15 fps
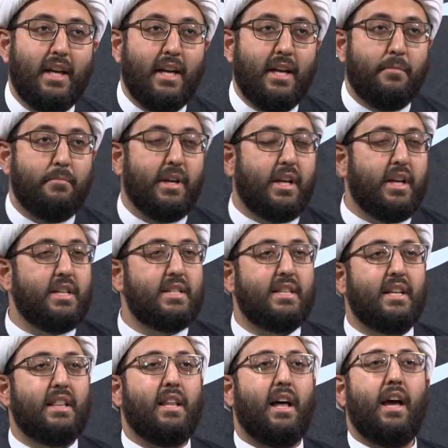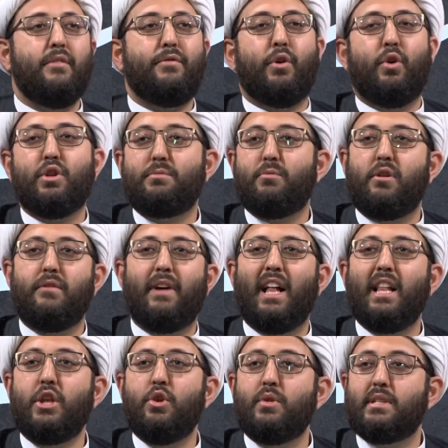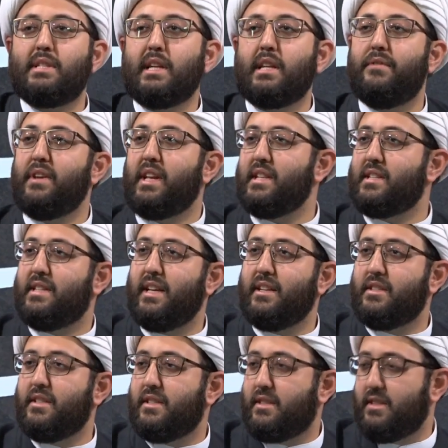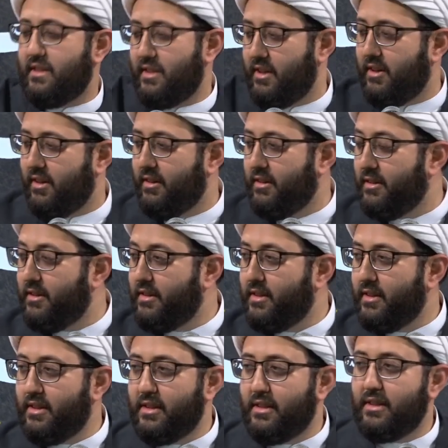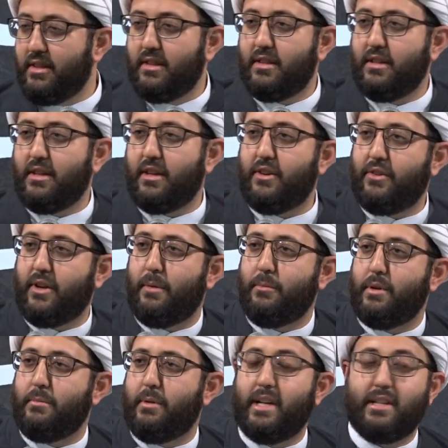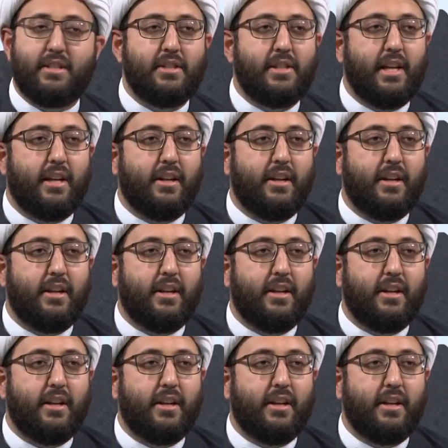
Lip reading: Because the life holds more value and significance than just, a haram ribeye steak or